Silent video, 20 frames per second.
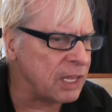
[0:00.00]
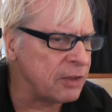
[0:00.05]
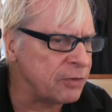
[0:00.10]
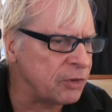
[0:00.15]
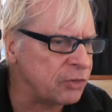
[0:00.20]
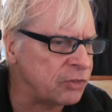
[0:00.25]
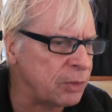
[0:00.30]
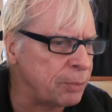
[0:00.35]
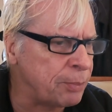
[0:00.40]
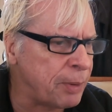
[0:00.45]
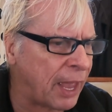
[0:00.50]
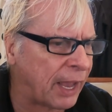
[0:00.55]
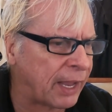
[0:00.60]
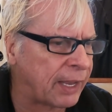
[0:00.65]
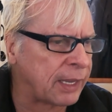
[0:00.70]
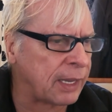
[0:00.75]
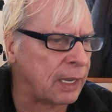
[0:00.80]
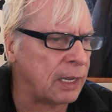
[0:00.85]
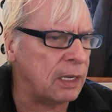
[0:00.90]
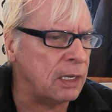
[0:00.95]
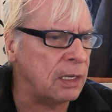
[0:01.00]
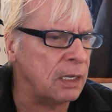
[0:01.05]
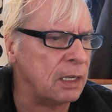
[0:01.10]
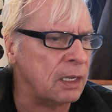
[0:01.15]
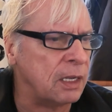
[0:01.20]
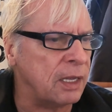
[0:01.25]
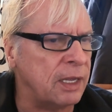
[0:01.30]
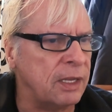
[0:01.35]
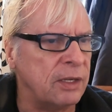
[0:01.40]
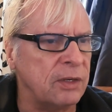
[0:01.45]
Eva Zebek.
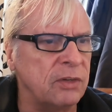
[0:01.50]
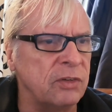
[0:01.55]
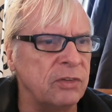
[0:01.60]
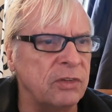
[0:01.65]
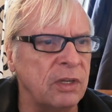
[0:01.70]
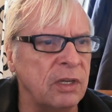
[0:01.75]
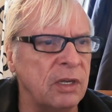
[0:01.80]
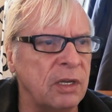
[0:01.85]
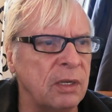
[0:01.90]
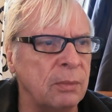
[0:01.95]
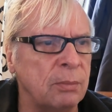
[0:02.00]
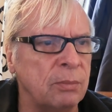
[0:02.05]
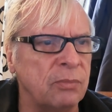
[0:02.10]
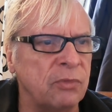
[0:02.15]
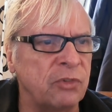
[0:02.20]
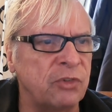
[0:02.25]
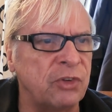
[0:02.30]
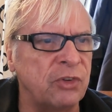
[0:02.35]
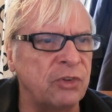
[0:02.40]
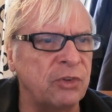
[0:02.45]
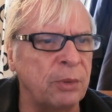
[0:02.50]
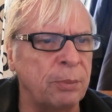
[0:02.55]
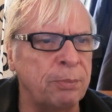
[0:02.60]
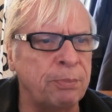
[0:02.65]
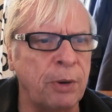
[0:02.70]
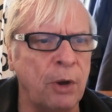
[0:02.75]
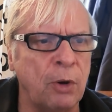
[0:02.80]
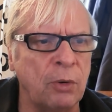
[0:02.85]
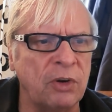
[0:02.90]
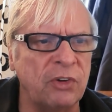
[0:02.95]
And she's a
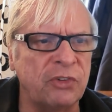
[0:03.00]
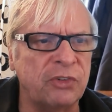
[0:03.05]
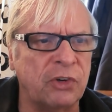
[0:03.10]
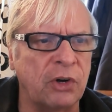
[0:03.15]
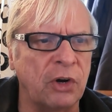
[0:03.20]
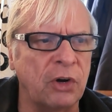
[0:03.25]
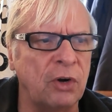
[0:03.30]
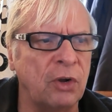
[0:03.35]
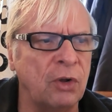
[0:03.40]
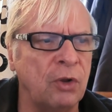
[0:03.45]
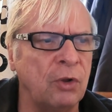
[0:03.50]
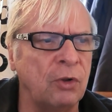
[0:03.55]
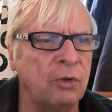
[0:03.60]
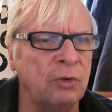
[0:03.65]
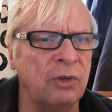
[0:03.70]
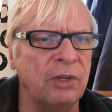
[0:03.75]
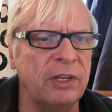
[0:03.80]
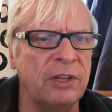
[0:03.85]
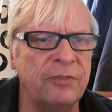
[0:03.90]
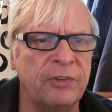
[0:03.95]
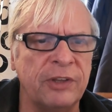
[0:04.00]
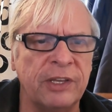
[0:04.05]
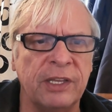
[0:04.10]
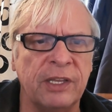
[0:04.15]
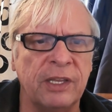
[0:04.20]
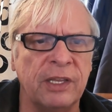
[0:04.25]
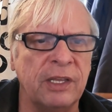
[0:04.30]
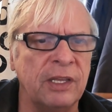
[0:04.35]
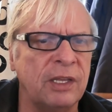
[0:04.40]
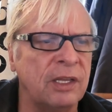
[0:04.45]
Polish girl
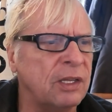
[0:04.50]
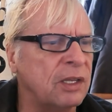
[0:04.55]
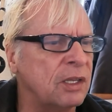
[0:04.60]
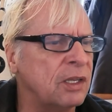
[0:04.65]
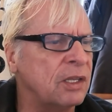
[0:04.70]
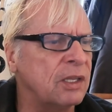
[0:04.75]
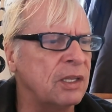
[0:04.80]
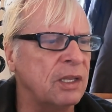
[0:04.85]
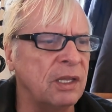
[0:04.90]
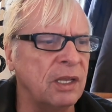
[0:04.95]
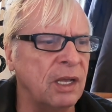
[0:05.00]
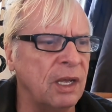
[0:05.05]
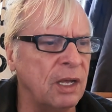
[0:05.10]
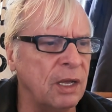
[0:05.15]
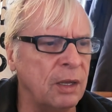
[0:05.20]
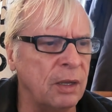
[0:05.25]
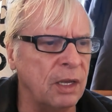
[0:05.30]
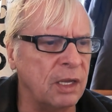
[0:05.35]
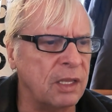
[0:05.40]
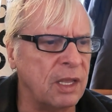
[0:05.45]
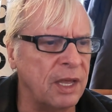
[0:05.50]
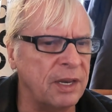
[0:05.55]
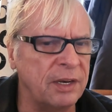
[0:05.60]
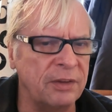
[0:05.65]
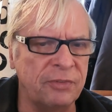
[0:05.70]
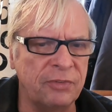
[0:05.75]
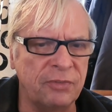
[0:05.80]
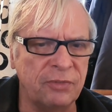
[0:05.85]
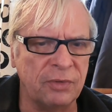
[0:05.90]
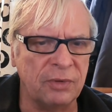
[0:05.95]
living a kind
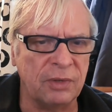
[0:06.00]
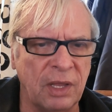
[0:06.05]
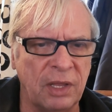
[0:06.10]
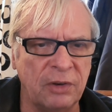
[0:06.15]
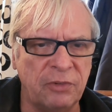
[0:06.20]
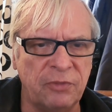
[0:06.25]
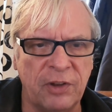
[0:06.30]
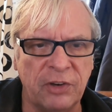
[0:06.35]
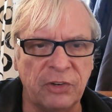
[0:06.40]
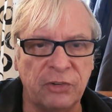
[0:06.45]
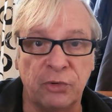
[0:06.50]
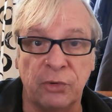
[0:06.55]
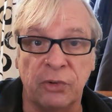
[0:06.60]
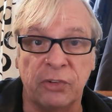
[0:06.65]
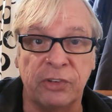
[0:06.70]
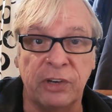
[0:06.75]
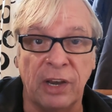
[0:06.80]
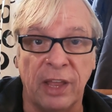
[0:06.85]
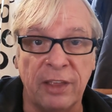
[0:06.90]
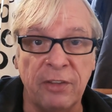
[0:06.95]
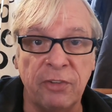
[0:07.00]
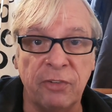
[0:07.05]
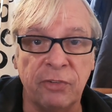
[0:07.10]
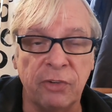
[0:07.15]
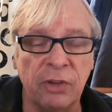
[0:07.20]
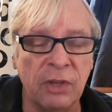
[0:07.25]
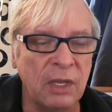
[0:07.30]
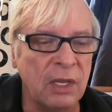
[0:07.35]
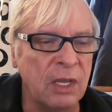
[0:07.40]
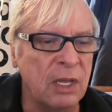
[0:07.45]
of adventurous life,
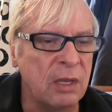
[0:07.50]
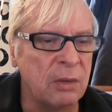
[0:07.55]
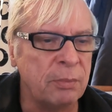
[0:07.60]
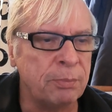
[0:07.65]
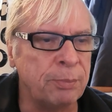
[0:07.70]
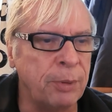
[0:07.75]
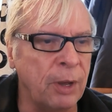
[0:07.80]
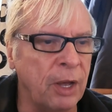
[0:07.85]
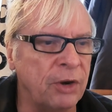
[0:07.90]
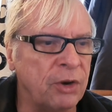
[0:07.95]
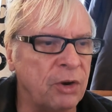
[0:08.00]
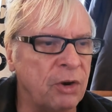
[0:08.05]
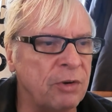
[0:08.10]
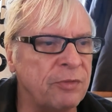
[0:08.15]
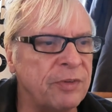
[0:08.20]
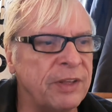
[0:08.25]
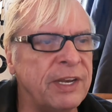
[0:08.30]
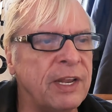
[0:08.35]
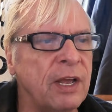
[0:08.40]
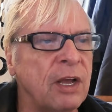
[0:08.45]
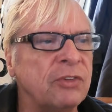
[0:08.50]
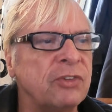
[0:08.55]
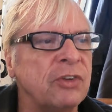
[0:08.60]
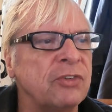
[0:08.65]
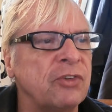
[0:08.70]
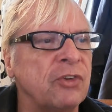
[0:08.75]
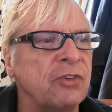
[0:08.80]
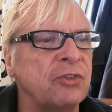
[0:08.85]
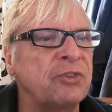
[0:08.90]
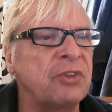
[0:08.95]
but her videos are
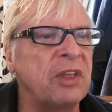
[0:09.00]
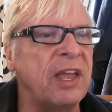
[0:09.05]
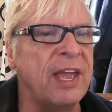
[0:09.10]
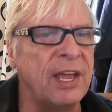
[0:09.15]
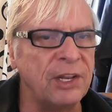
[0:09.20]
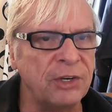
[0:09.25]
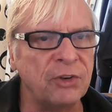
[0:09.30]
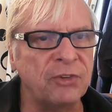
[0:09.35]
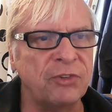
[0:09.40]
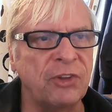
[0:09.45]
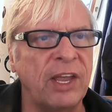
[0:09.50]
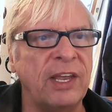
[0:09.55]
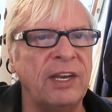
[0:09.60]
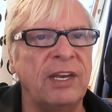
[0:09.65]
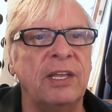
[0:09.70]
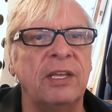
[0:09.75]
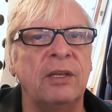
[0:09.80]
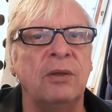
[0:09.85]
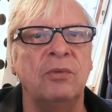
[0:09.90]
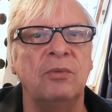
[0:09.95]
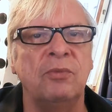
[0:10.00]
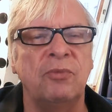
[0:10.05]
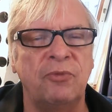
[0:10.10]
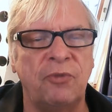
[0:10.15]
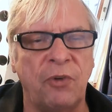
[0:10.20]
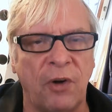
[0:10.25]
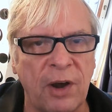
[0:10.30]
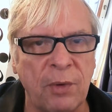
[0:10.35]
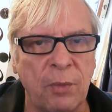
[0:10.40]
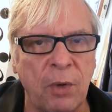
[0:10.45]
just entertaining,
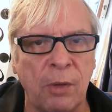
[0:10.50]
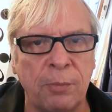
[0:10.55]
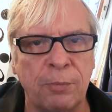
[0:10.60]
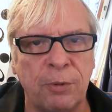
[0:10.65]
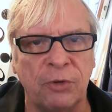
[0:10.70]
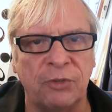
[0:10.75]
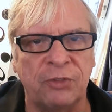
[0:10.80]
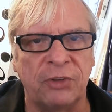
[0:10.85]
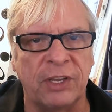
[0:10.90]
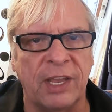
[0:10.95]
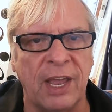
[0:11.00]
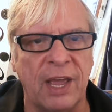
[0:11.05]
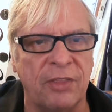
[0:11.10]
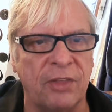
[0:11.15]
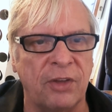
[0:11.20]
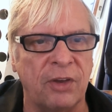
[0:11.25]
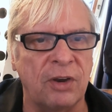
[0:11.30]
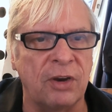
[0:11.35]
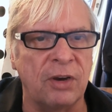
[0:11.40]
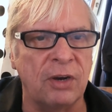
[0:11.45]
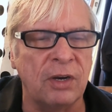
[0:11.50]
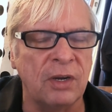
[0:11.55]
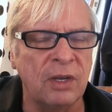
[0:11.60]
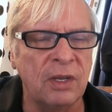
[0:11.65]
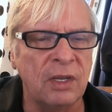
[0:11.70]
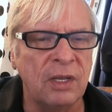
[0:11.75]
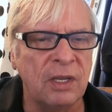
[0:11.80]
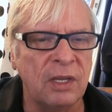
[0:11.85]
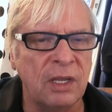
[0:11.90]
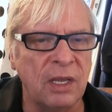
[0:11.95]
very well put together,
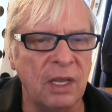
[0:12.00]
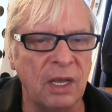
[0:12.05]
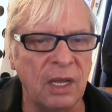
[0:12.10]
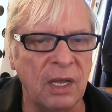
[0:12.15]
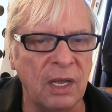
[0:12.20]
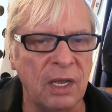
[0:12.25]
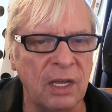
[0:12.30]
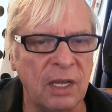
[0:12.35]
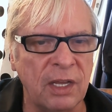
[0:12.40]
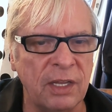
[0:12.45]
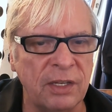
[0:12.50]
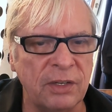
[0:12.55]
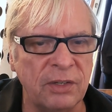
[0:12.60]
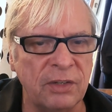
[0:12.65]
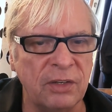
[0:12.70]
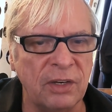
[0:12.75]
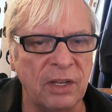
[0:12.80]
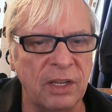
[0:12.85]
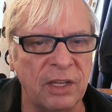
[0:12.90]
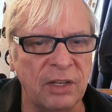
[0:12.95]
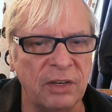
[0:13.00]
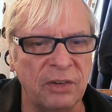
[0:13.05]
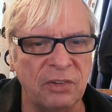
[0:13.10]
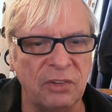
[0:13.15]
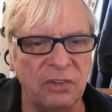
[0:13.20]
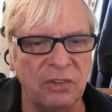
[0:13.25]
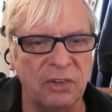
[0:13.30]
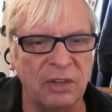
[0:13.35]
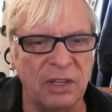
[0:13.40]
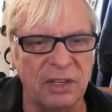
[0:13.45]
and
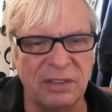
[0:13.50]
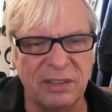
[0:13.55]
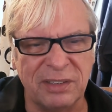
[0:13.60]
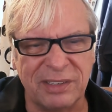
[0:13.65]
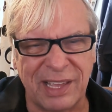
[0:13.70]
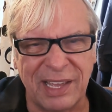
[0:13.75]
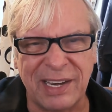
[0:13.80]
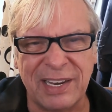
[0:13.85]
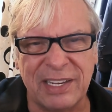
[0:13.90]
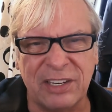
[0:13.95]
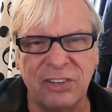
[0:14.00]
kind of